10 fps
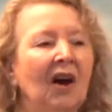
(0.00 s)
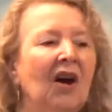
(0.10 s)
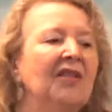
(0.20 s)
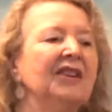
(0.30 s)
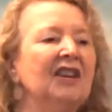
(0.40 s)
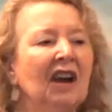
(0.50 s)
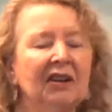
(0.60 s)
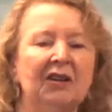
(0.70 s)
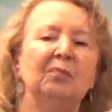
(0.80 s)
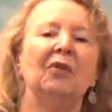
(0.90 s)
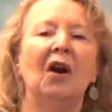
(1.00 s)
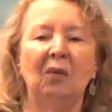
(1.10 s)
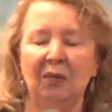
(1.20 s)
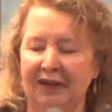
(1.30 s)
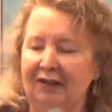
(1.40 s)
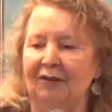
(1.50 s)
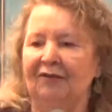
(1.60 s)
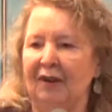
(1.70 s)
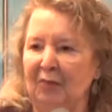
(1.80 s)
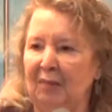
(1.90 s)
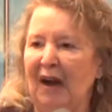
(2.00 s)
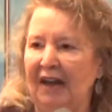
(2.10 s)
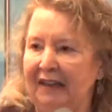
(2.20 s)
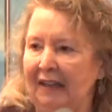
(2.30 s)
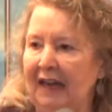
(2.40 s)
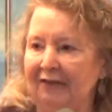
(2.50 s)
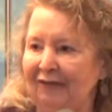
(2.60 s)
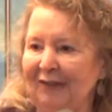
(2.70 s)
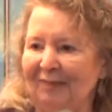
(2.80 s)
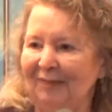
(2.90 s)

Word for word: all the yuck you brought with you from your body life.